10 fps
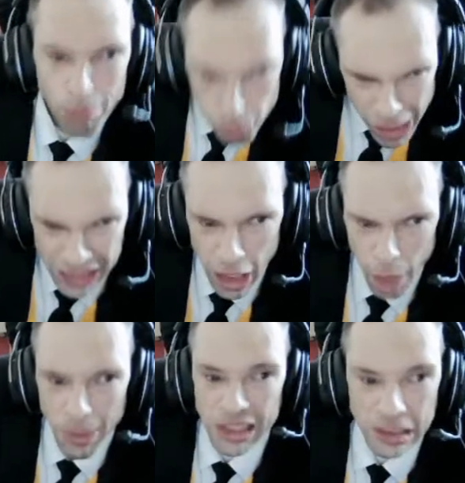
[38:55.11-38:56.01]
wake
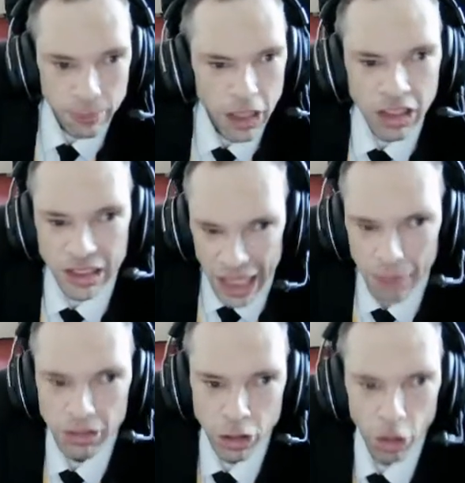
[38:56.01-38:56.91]
up and smell a
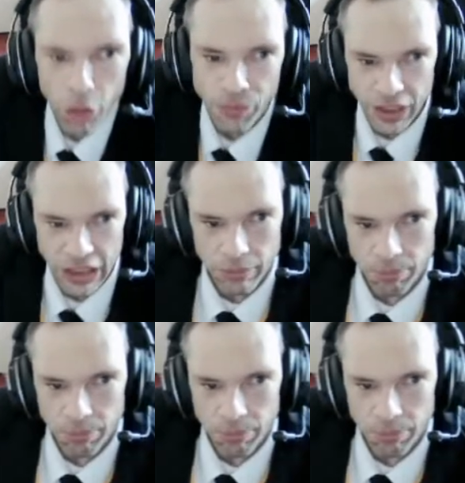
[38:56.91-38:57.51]
damn coffee.